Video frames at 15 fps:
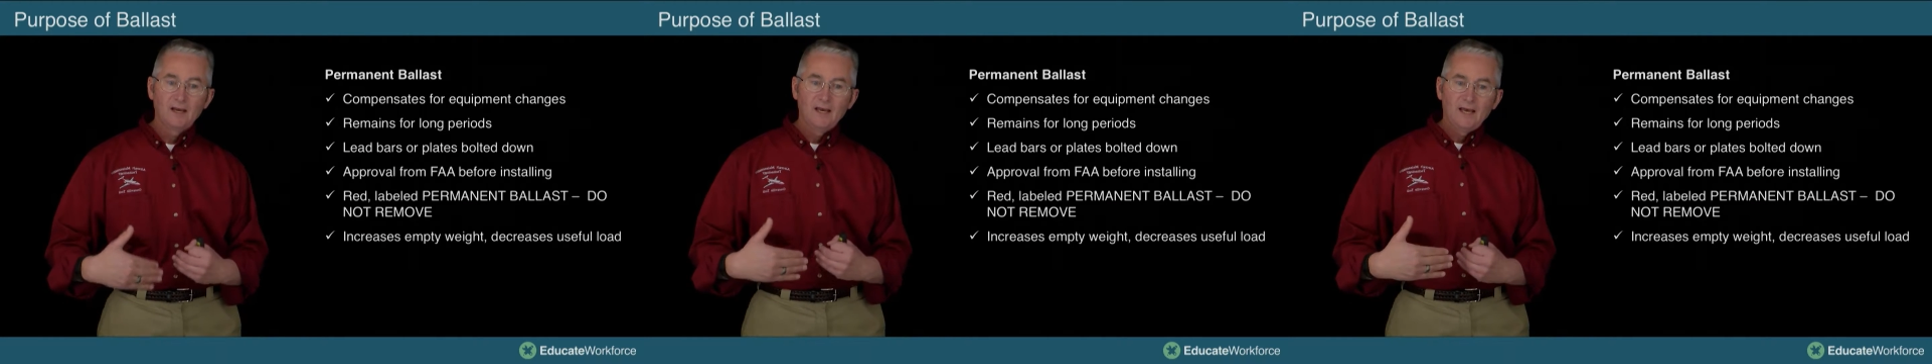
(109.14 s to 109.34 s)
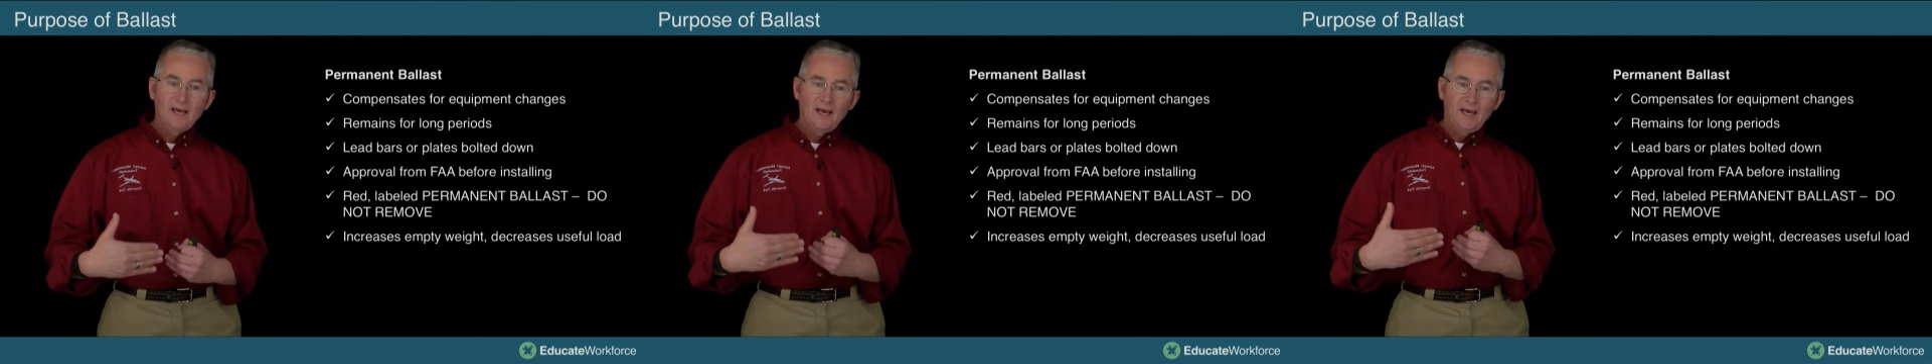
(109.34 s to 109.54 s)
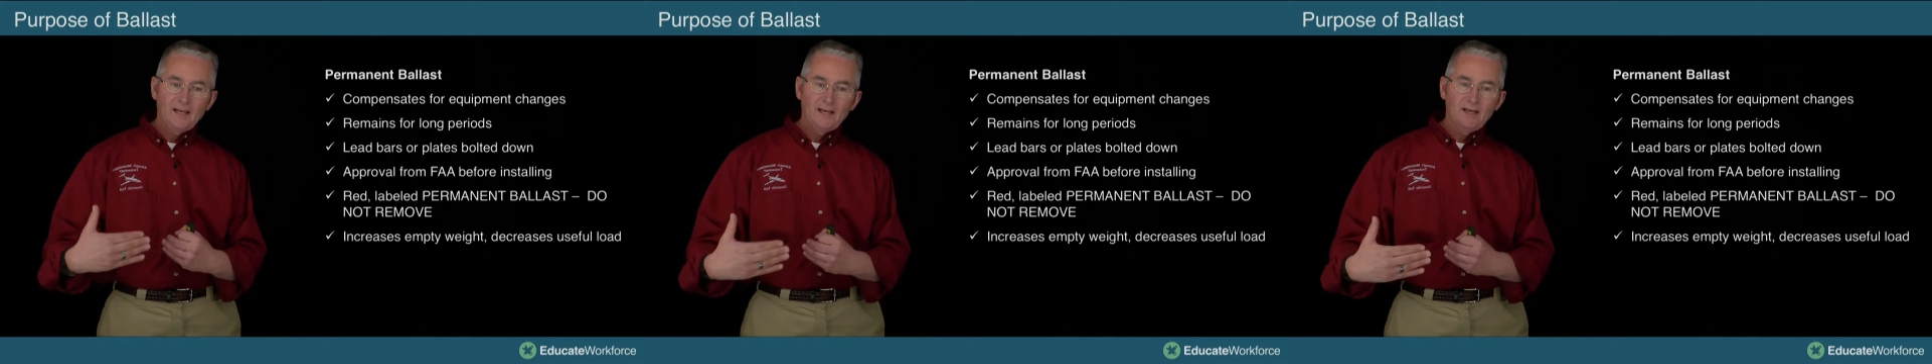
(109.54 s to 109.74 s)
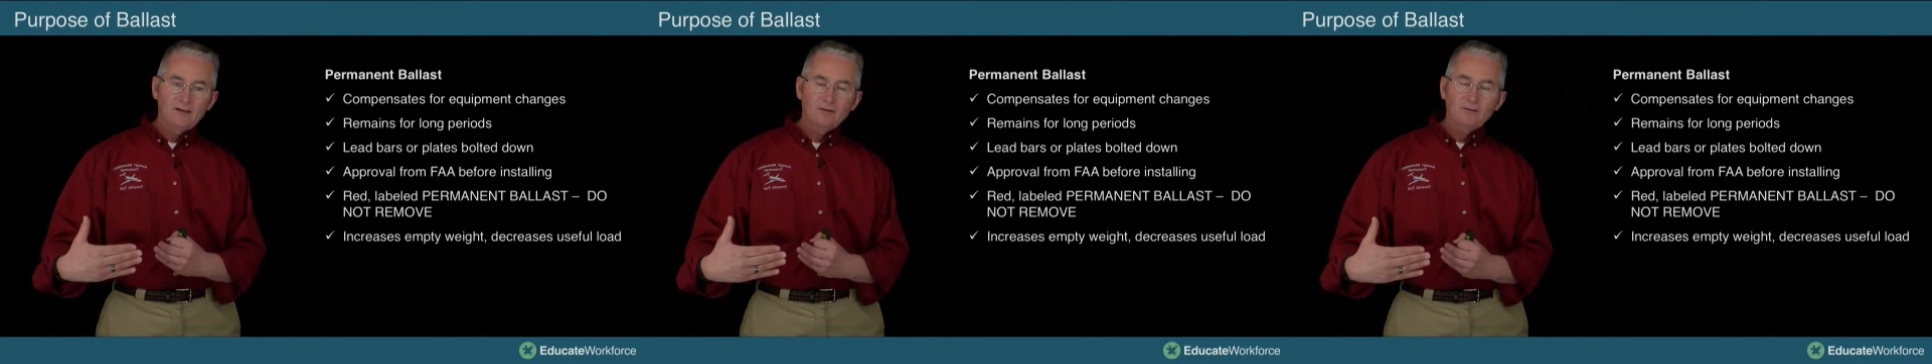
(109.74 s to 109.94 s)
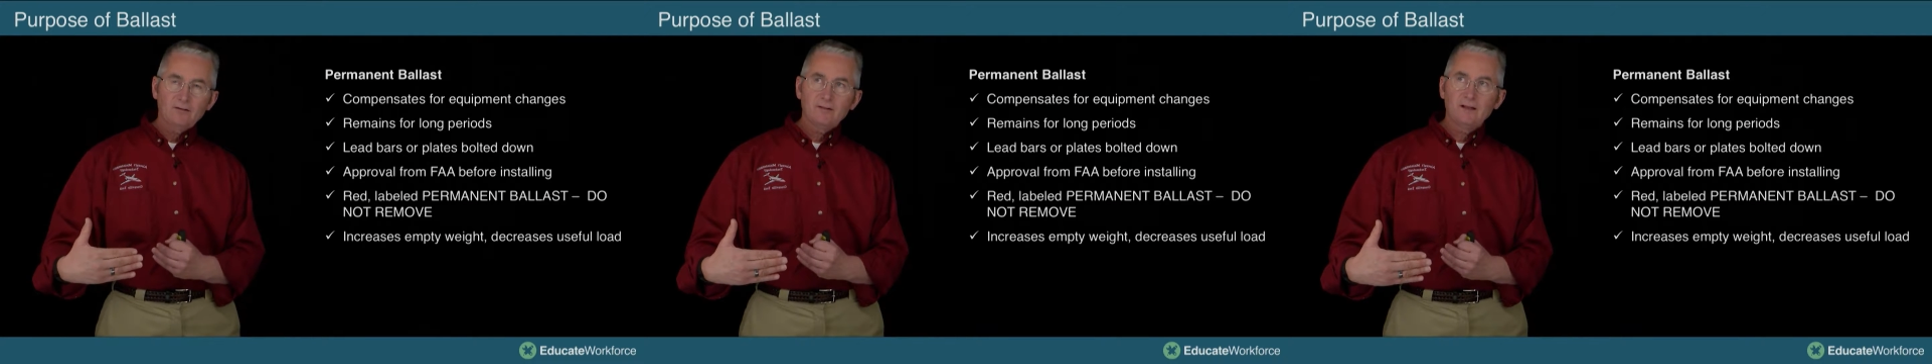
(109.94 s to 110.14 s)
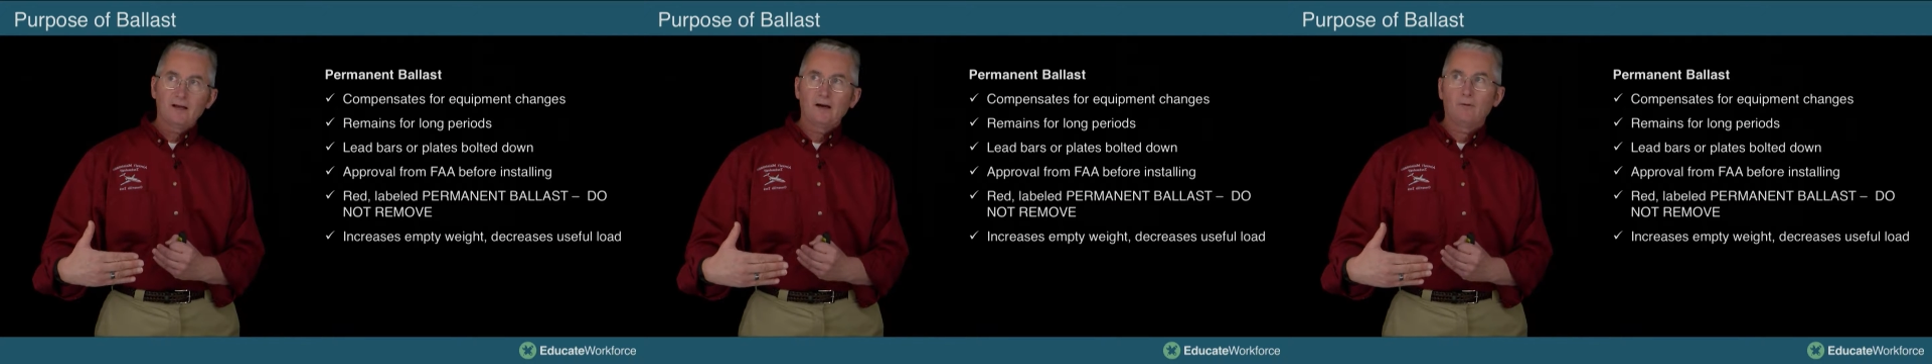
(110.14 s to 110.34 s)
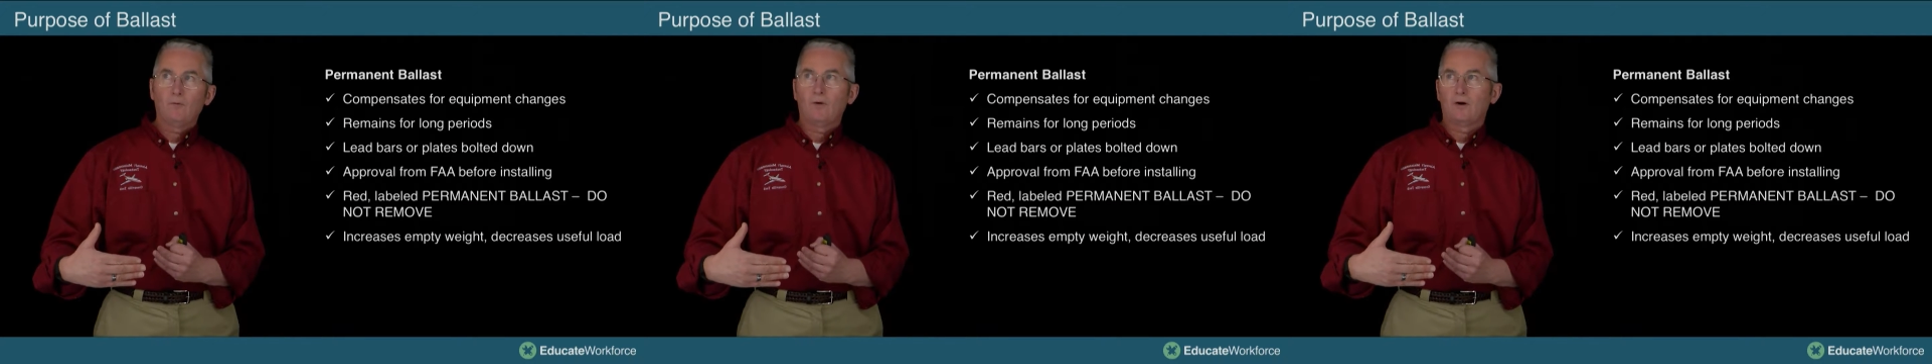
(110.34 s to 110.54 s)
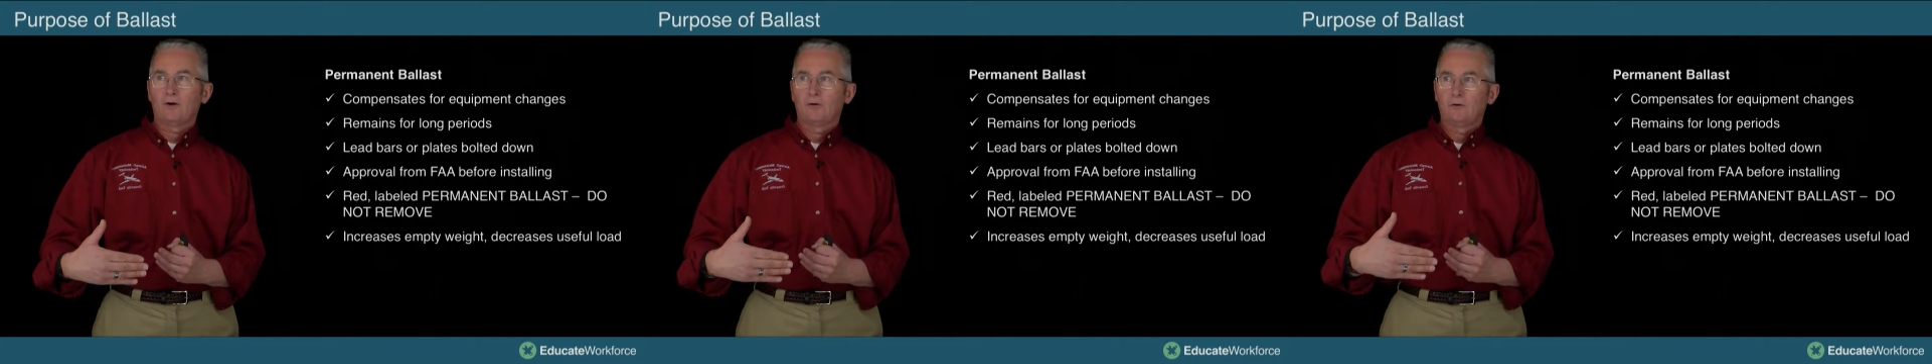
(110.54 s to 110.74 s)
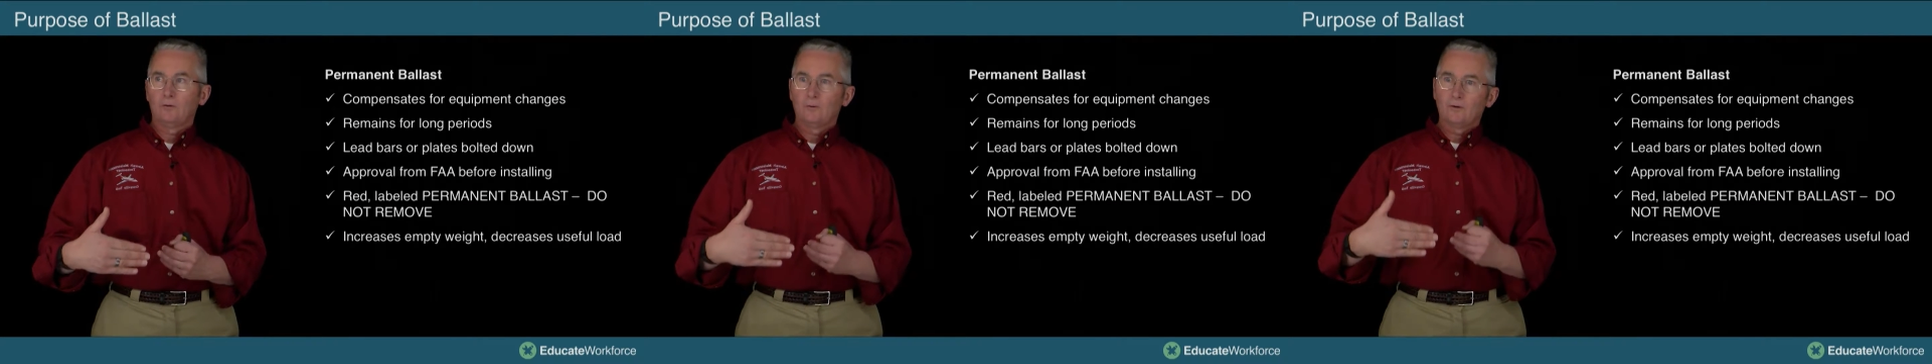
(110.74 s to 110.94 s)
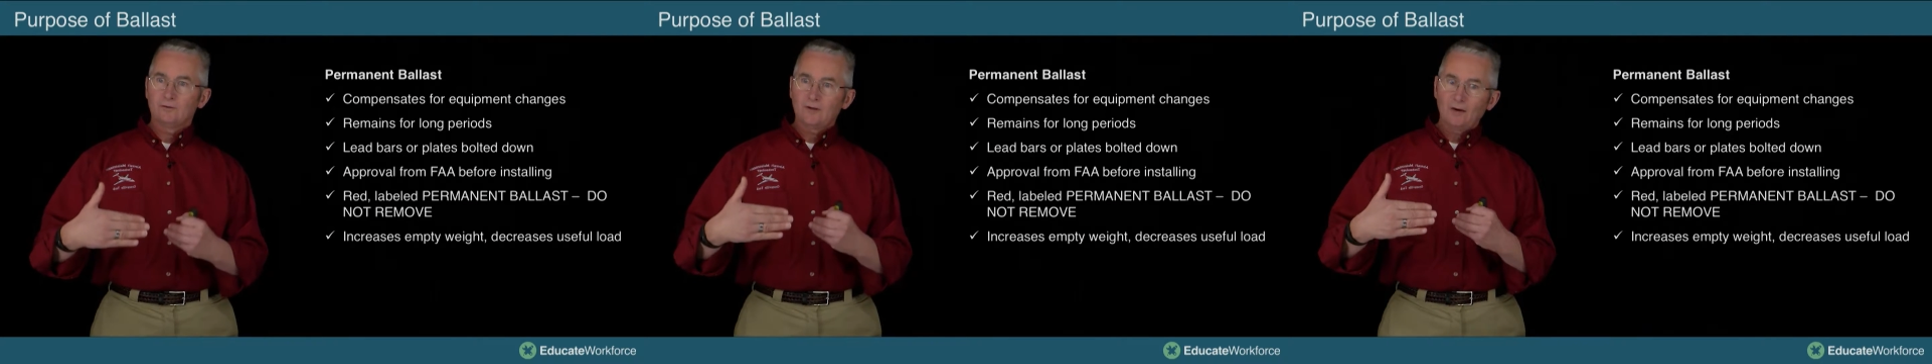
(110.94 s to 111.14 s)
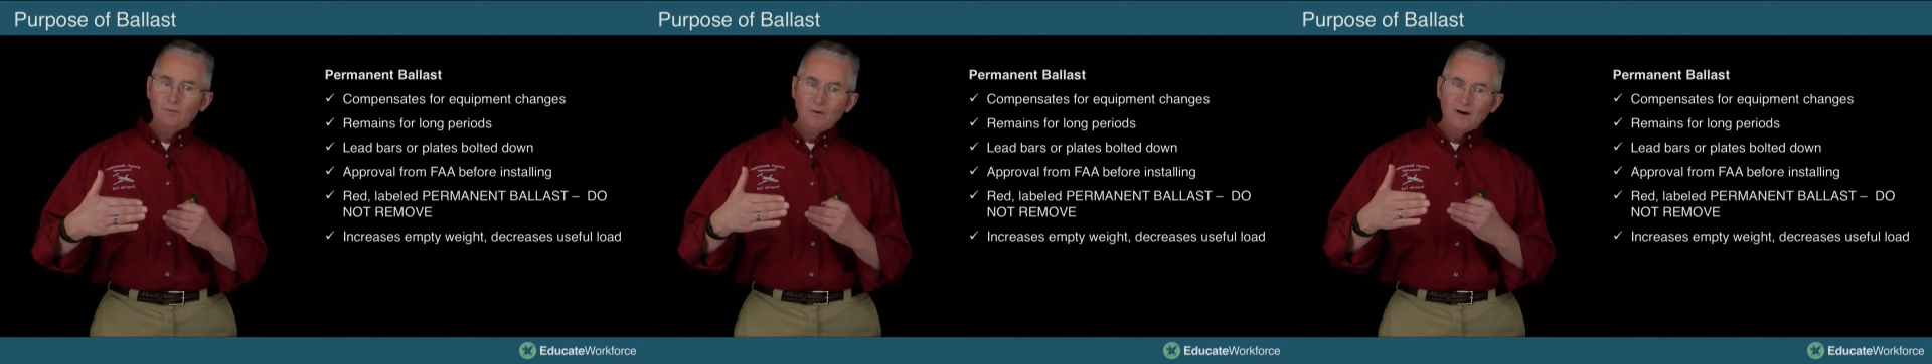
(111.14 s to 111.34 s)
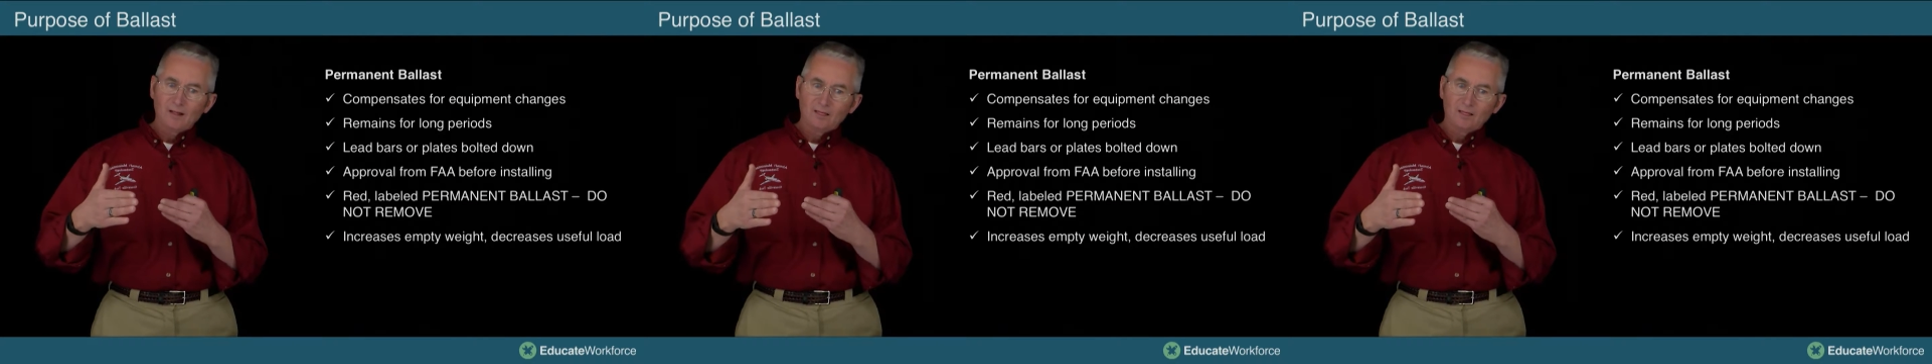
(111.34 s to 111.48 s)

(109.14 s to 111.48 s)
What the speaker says: And then the other thing I want to do is I want